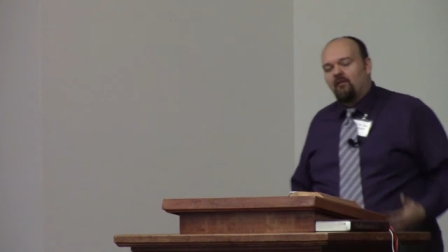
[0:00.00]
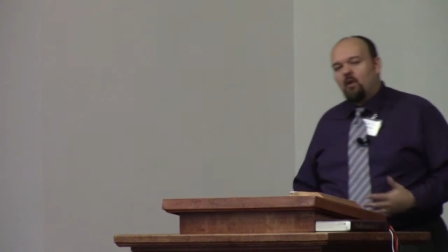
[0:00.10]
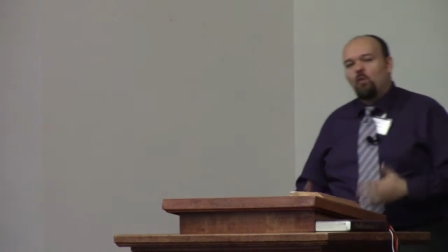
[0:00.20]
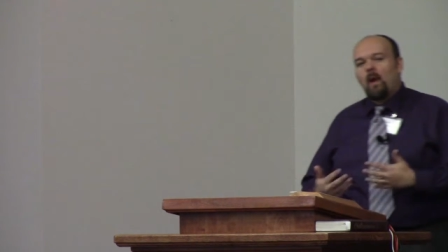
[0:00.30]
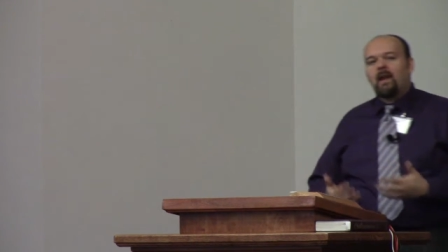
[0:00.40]
If
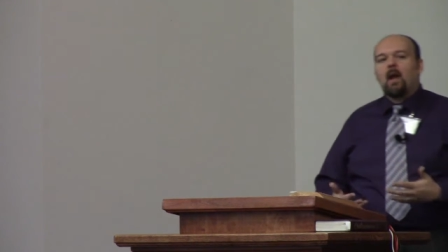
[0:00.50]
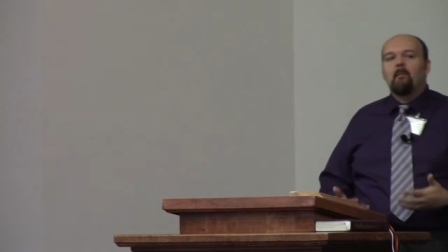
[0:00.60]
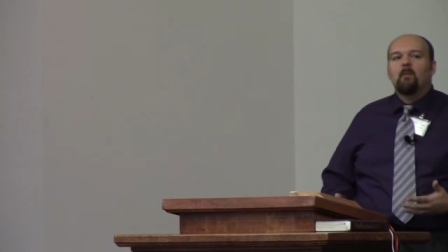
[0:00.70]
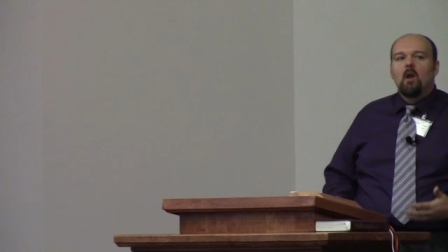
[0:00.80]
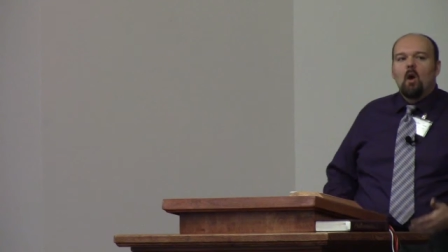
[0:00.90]
you wake
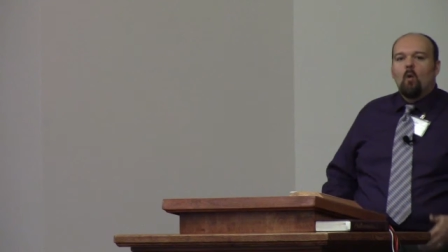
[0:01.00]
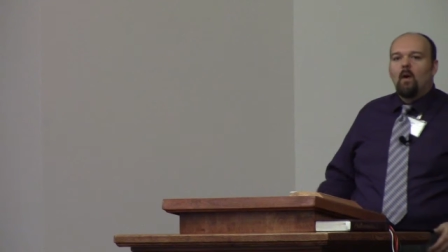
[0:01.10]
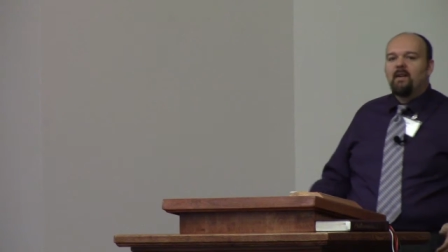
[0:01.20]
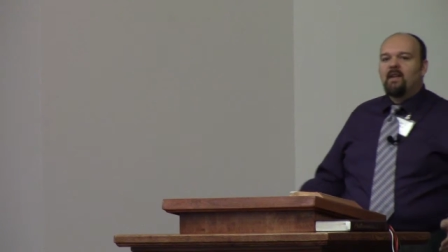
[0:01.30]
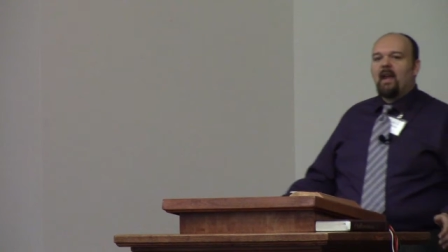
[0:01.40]
up
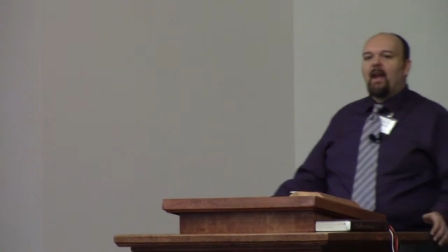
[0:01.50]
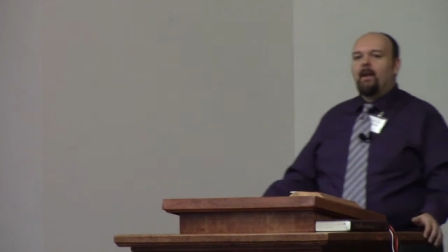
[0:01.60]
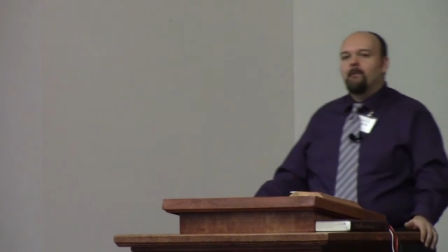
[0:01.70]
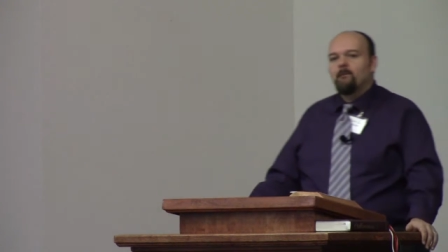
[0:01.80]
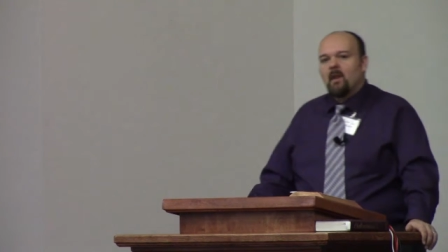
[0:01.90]
one
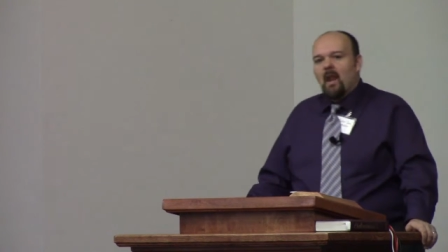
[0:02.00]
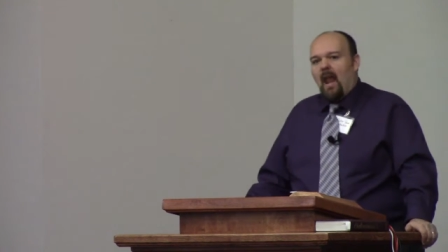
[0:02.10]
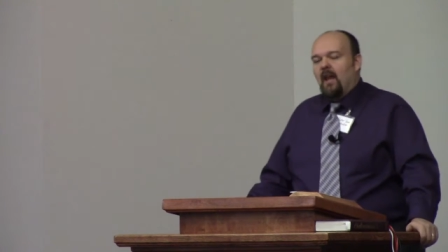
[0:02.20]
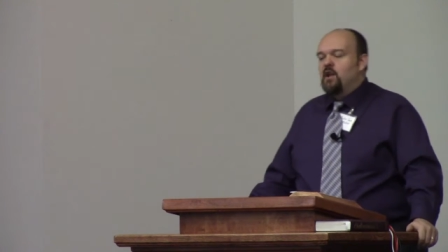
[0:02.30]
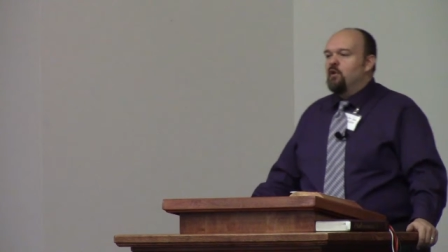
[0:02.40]
day
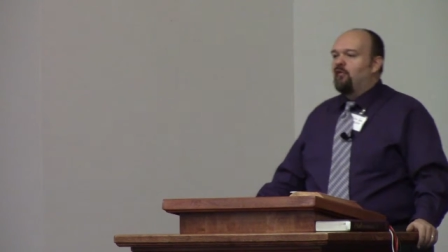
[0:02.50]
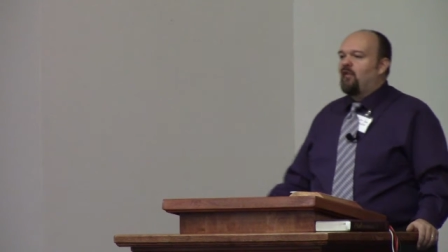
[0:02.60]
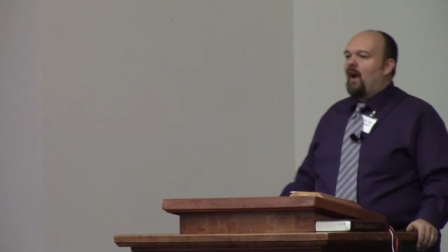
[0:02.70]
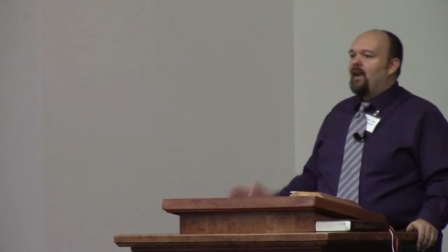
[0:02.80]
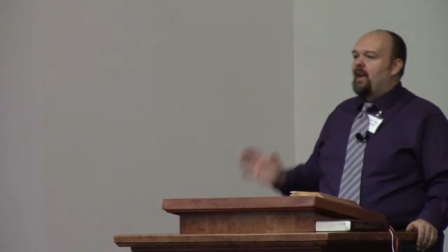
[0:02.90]
and you
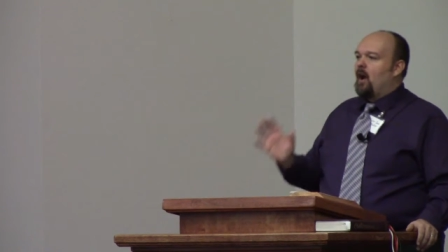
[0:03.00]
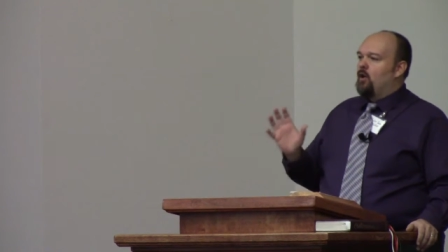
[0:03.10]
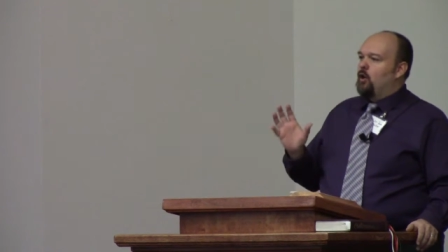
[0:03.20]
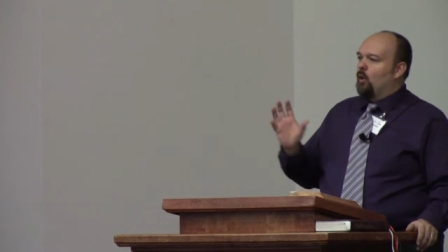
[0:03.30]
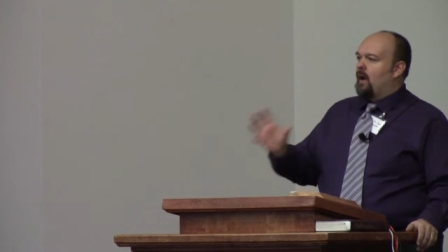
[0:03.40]
find
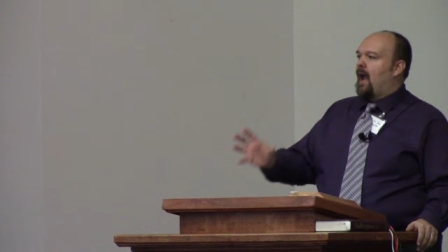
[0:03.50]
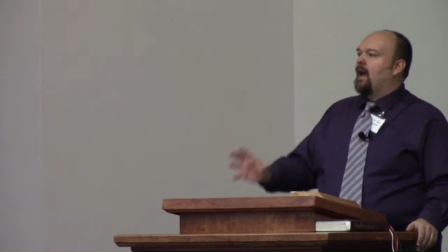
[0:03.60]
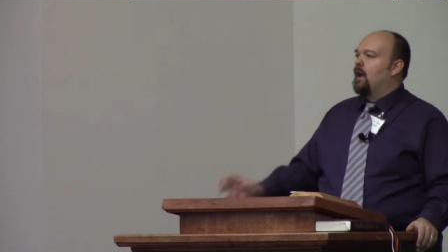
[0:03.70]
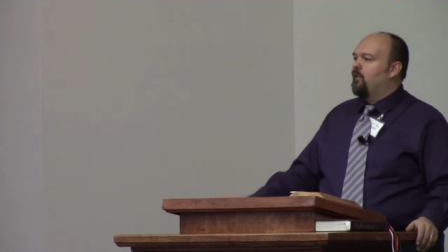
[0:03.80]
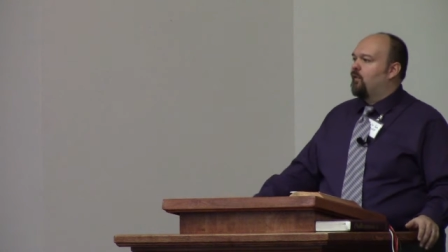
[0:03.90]
out you're
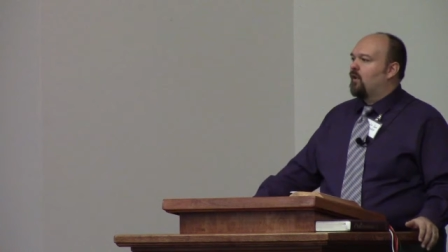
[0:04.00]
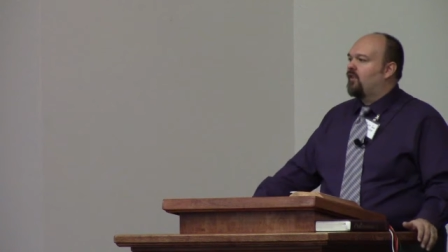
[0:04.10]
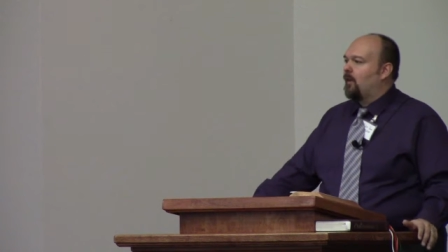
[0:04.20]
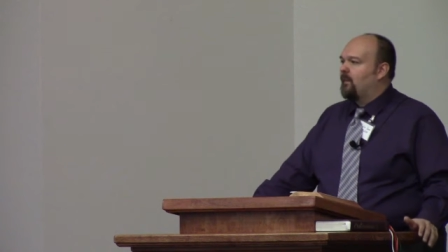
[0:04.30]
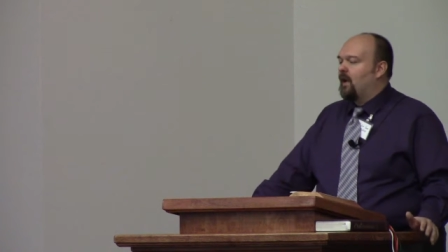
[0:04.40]
headed for
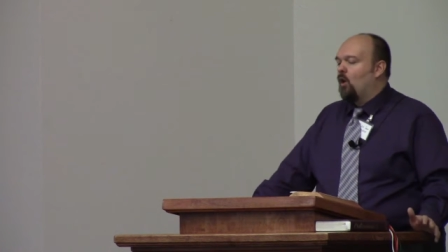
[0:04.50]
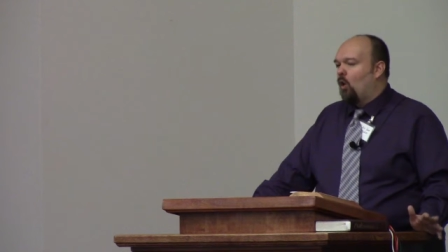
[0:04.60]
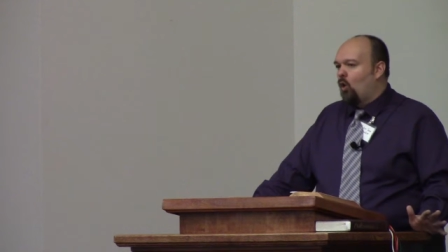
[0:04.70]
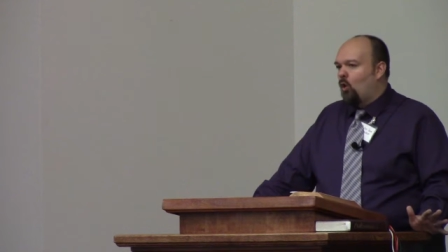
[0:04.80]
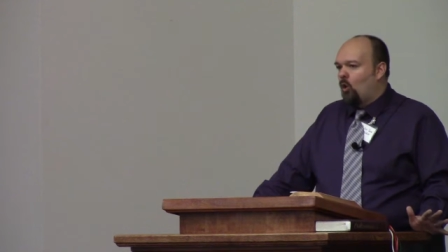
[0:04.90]
something
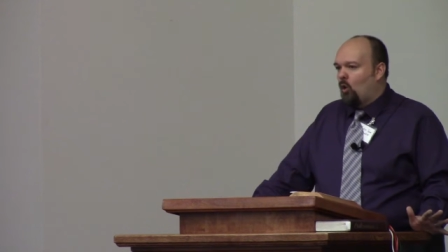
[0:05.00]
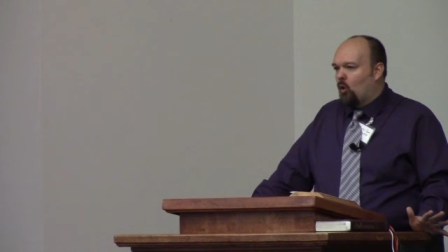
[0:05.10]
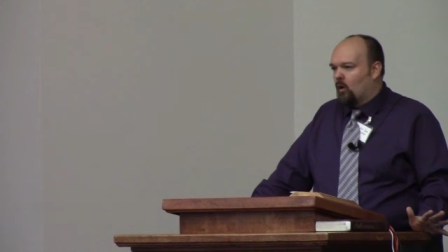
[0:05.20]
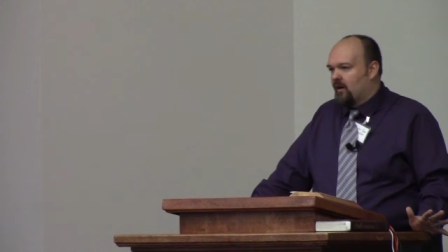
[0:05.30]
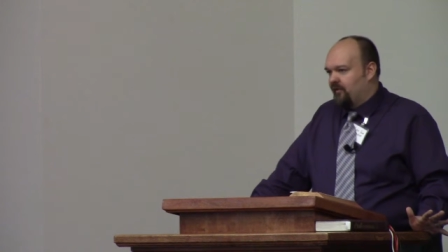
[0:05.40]

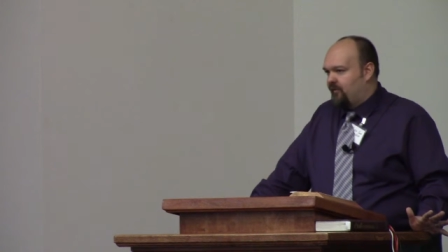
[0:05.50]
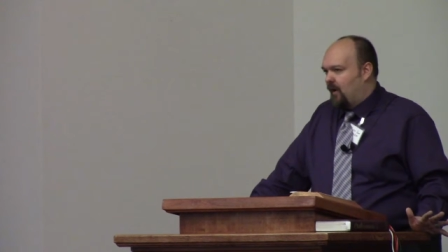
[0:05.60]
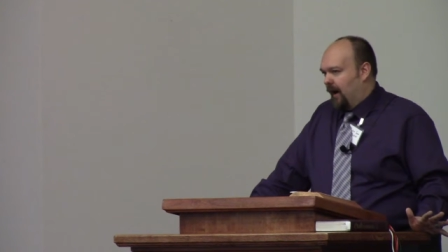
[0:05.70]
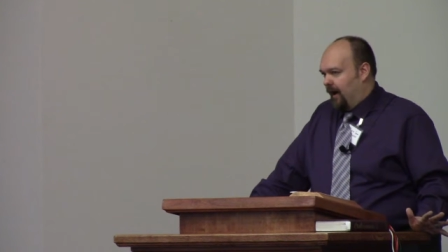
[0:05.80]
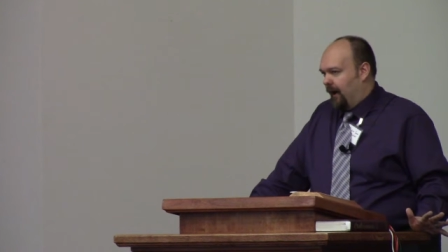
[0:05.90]

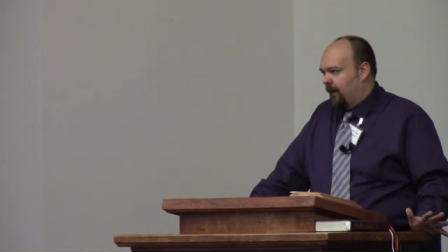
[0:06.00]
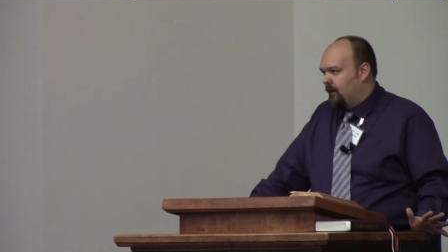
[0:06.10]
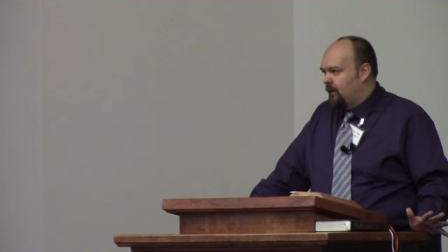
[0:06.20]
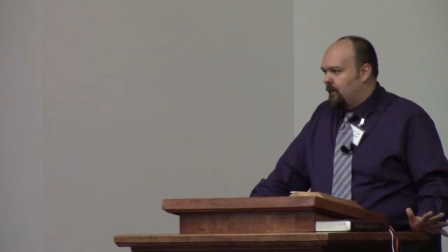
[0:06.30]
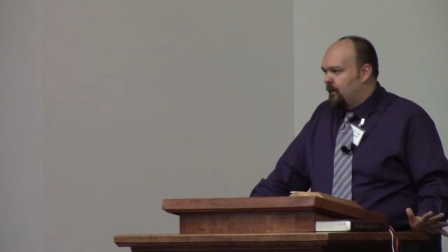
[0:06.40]
horrifying,